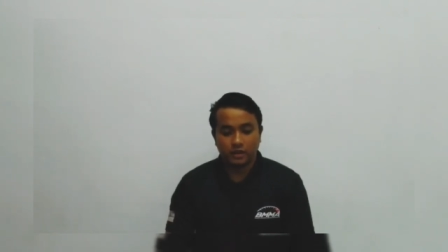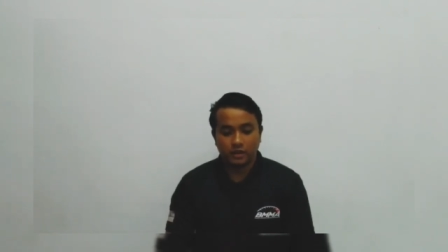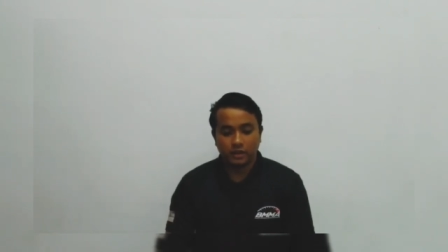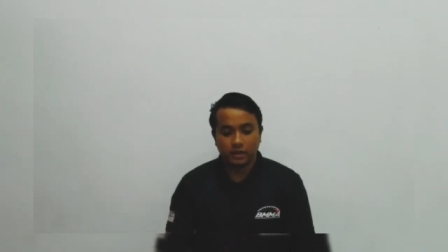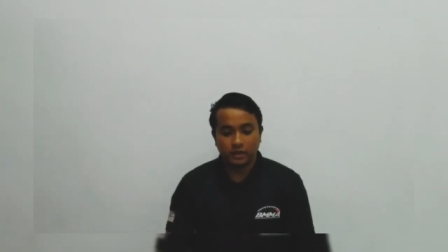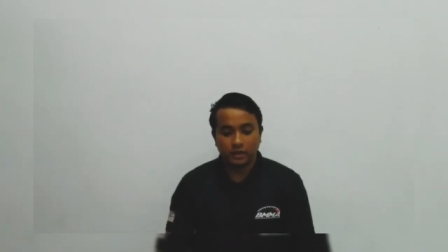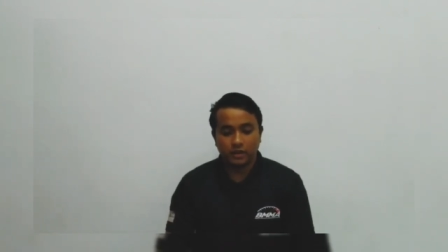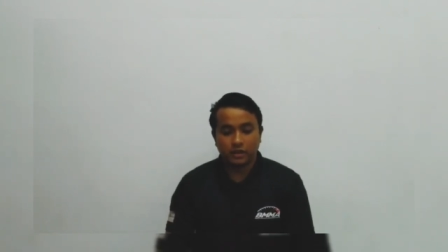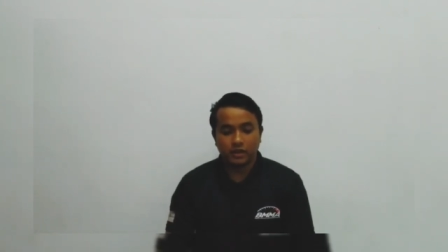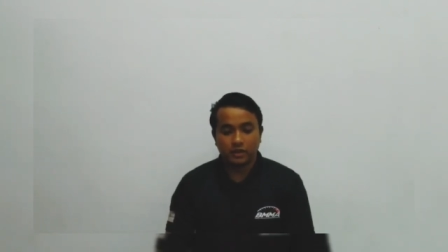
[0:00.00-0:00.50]

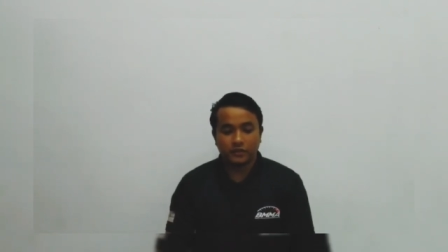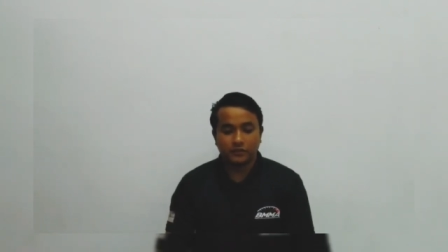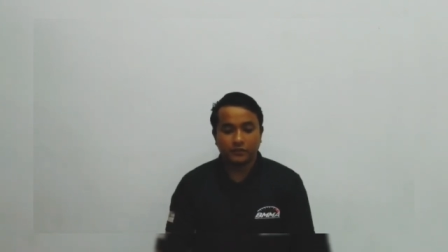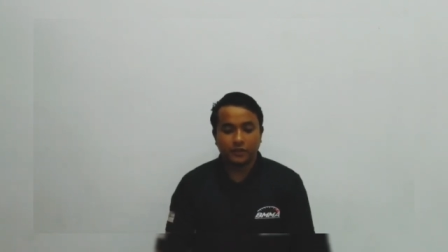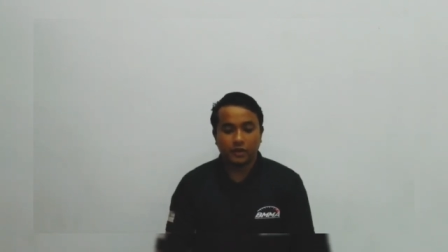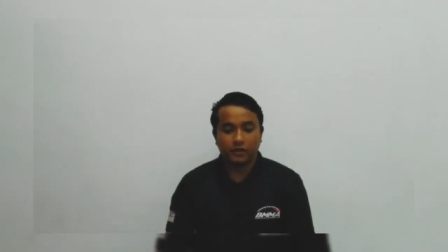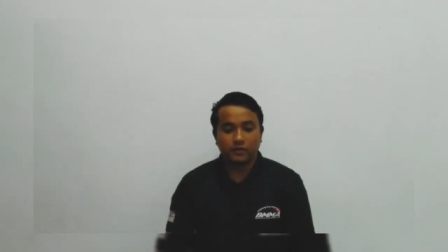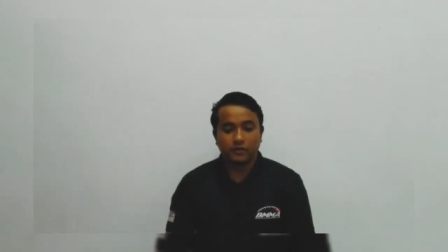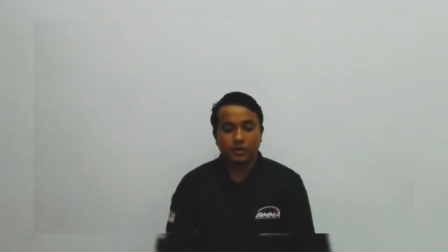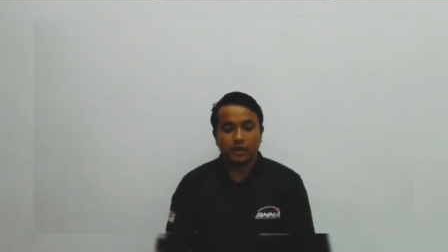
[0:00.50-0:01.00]
it is
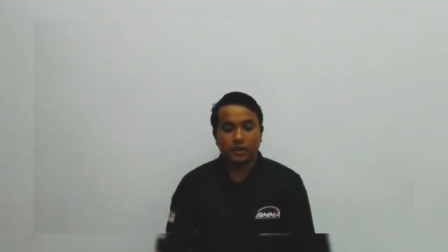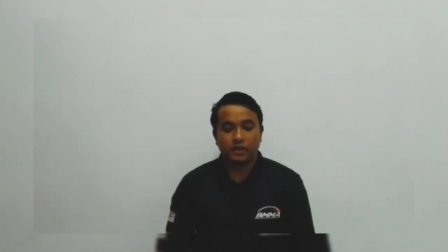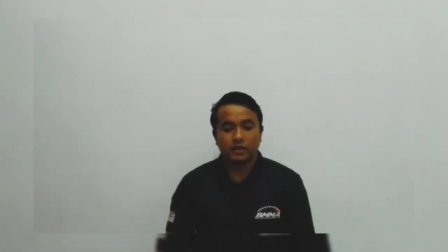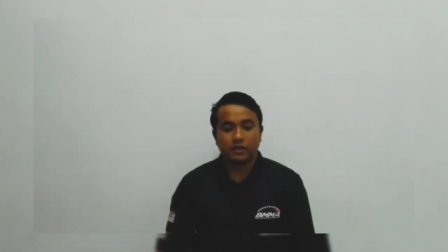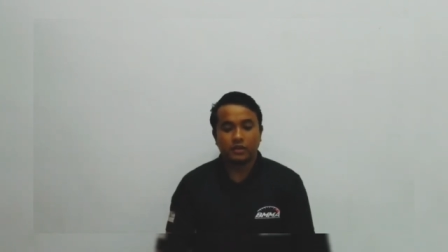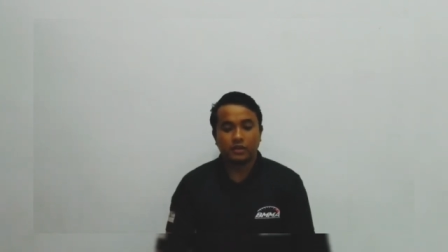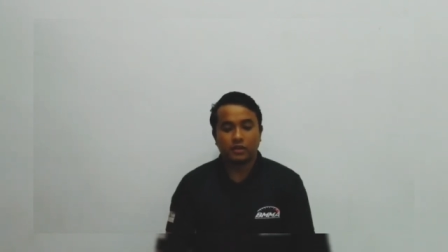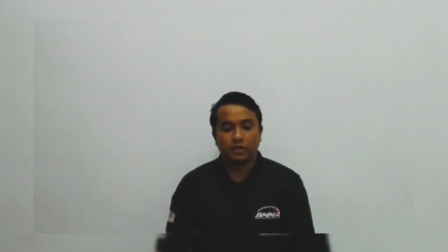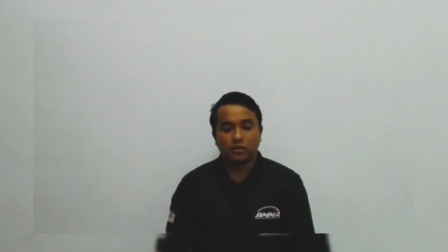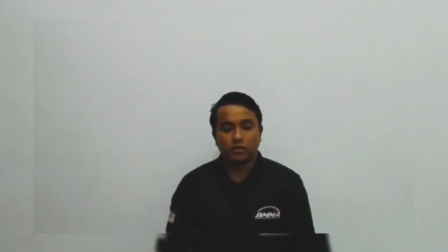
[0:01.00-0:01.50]
found that
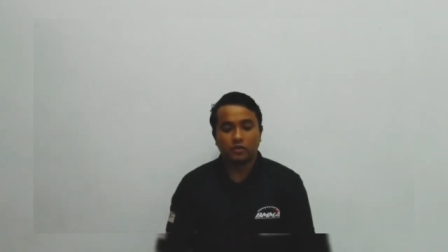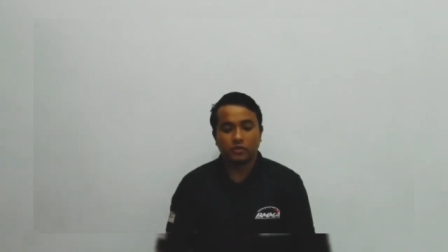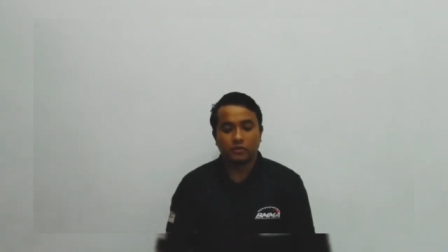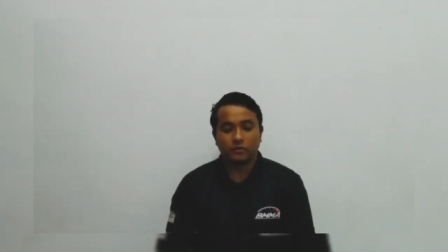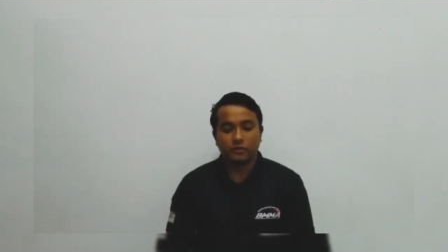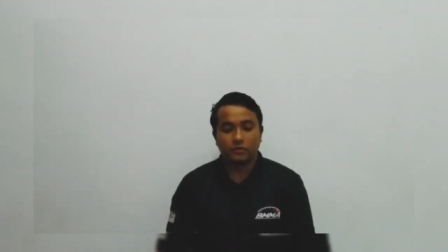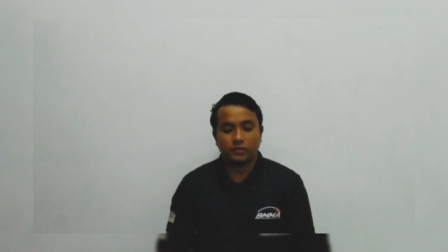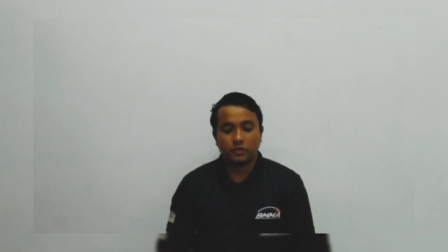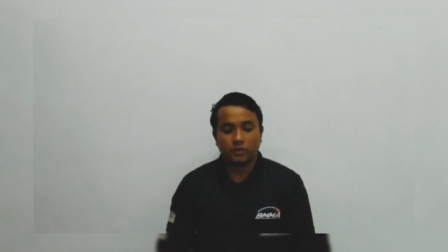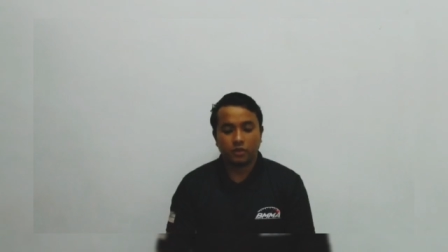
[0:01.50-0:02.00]
the
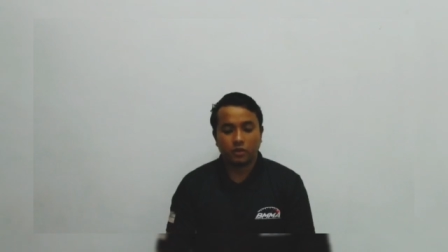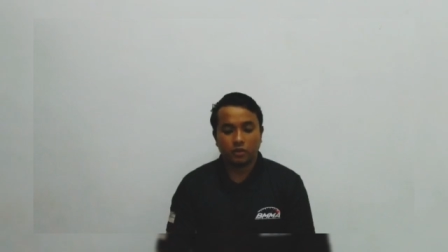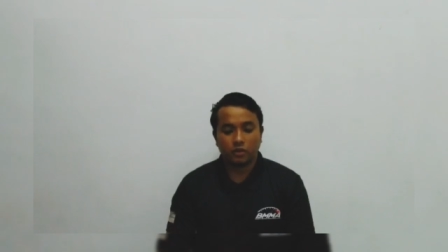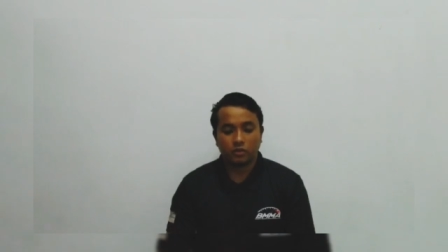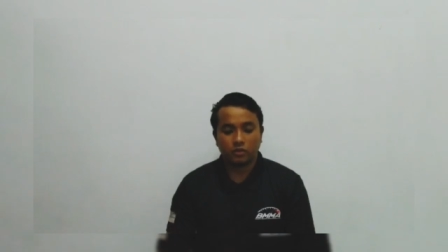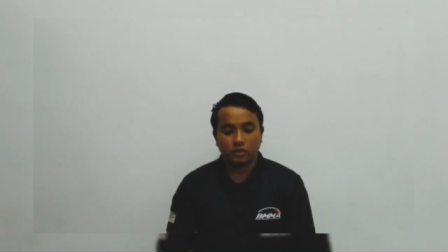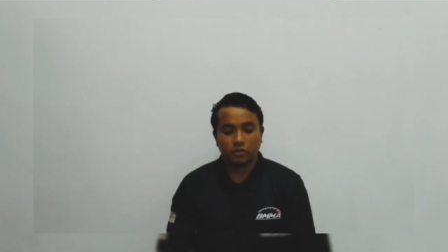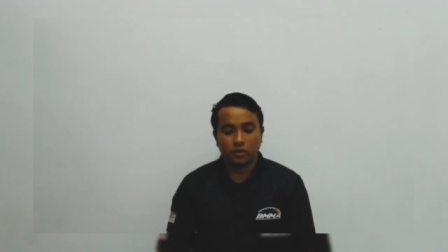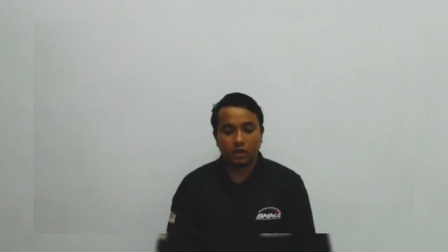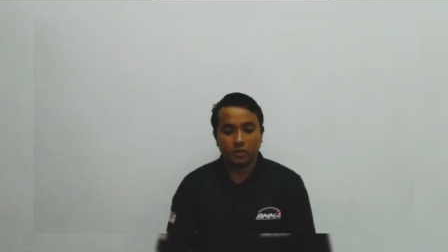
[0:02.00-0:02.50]

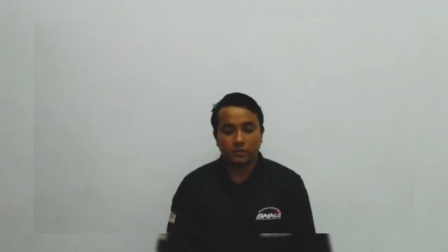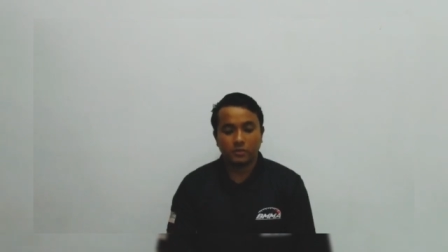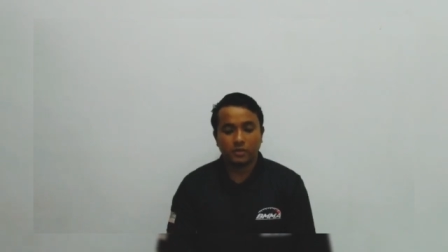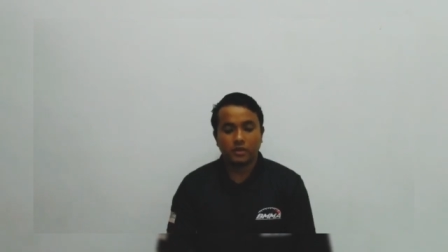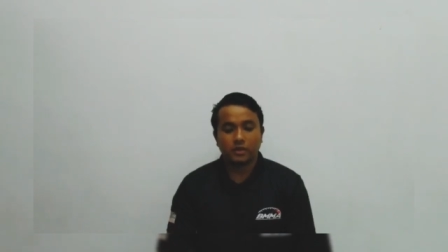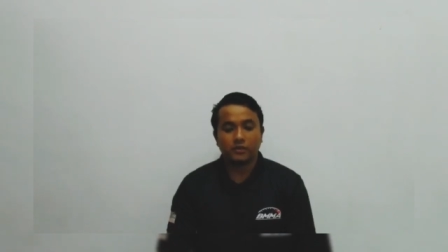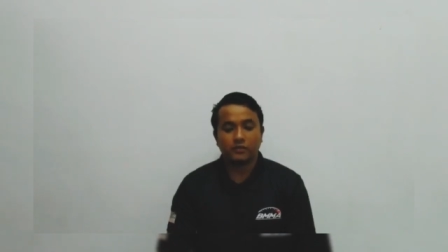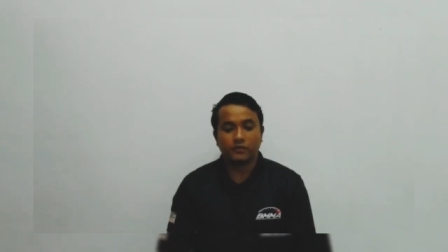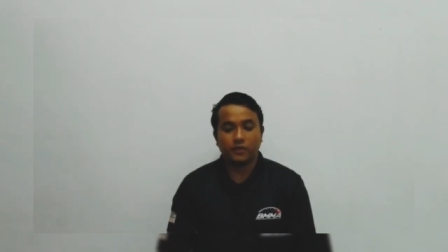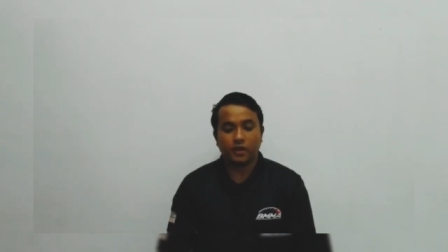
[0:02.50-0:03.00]

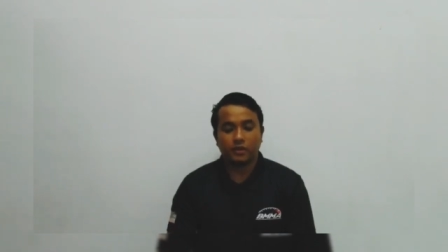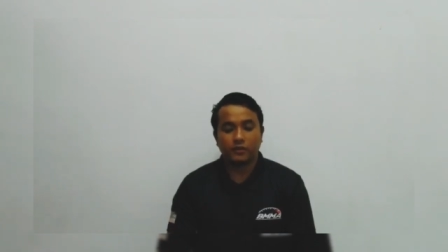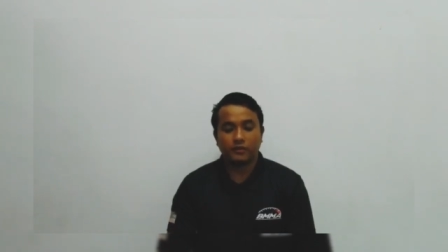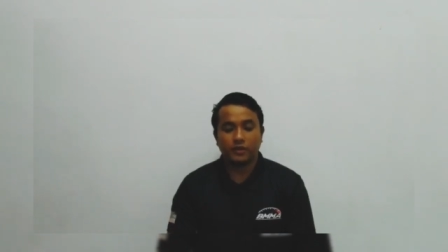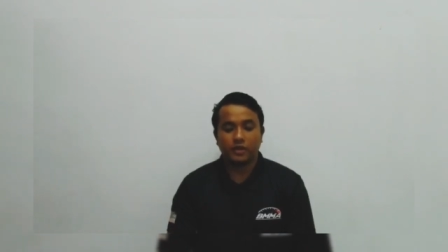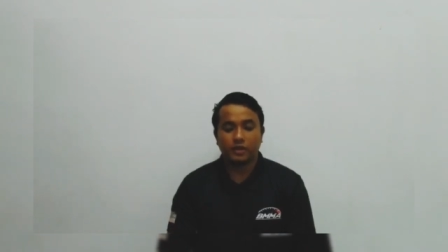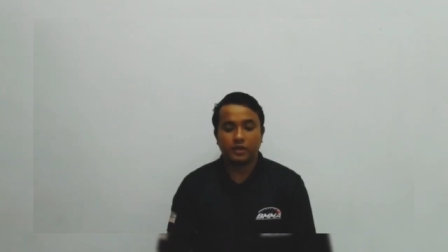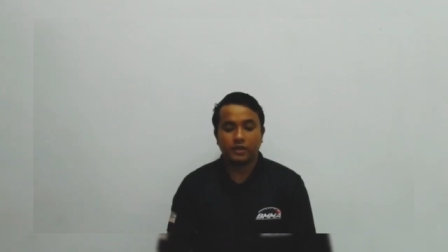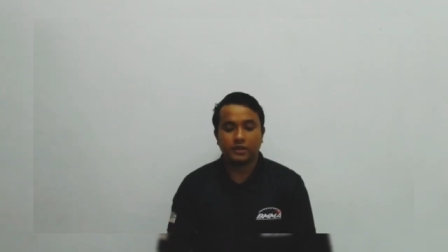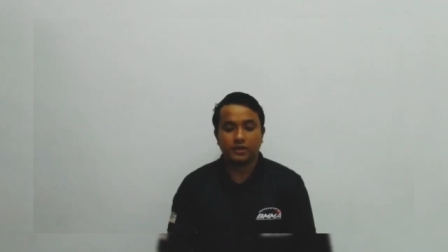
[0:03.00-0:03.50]
controllable valve
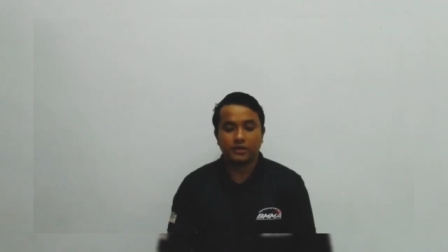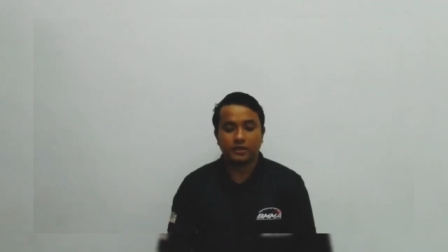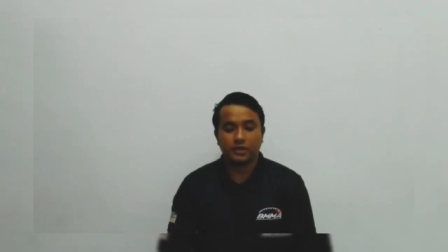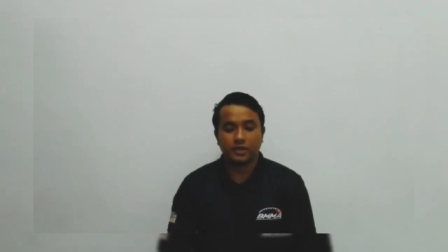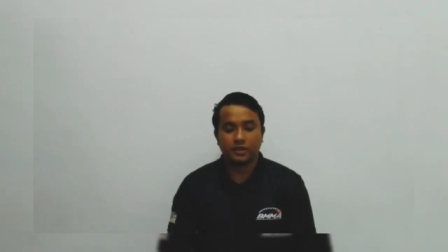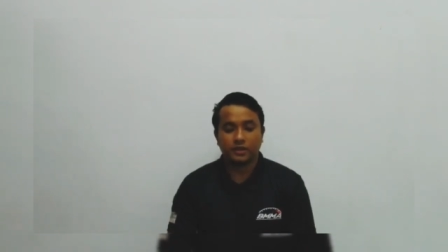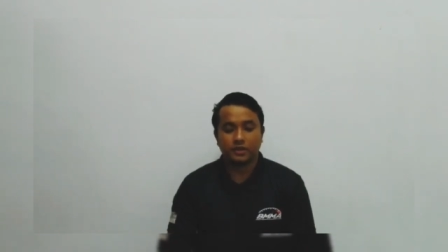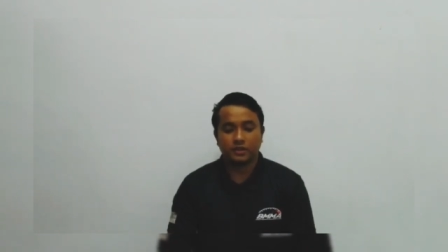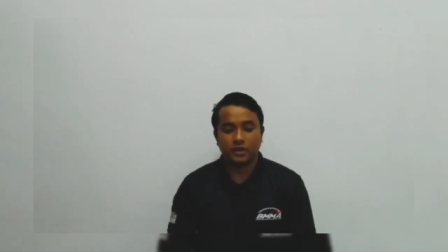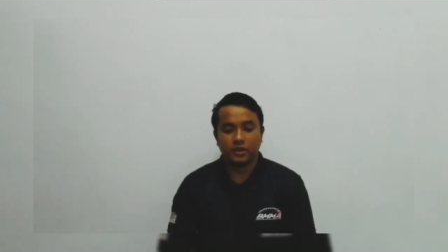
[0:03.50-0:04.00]
increased the
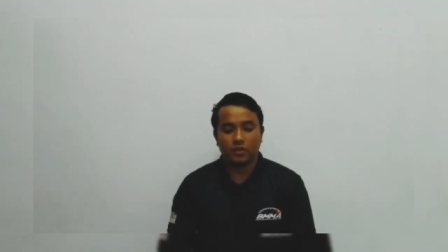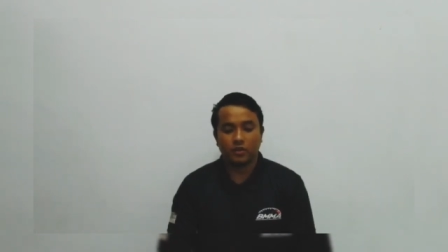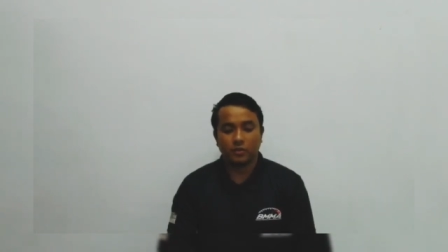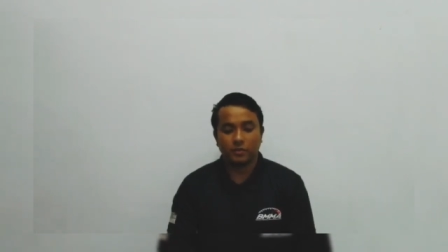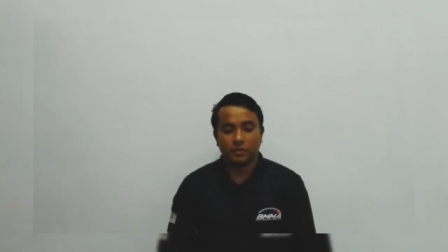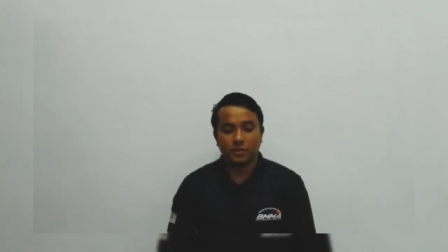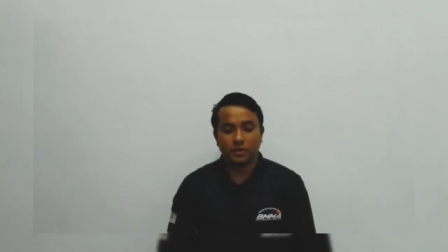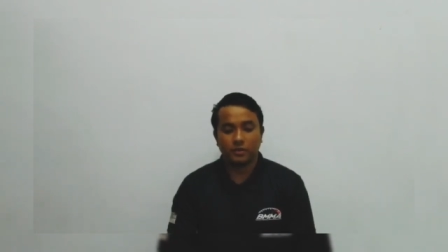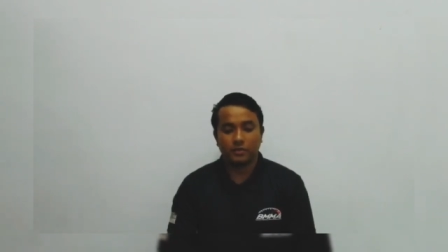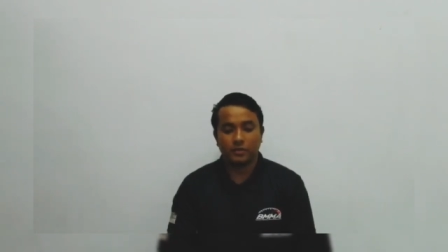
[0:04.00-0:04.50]

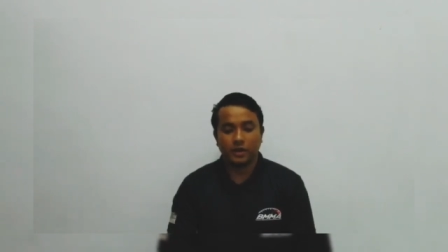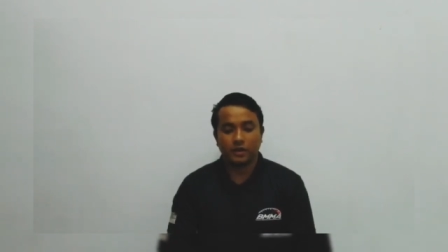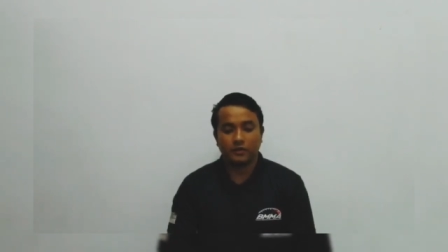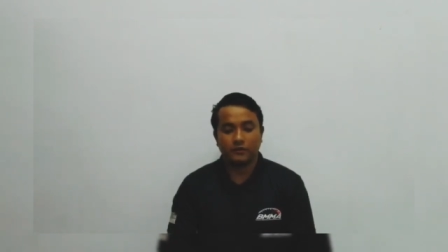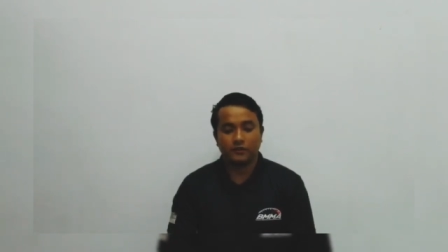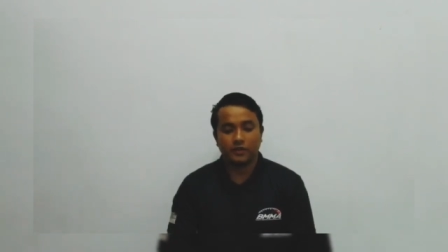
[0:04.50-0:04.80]
COP by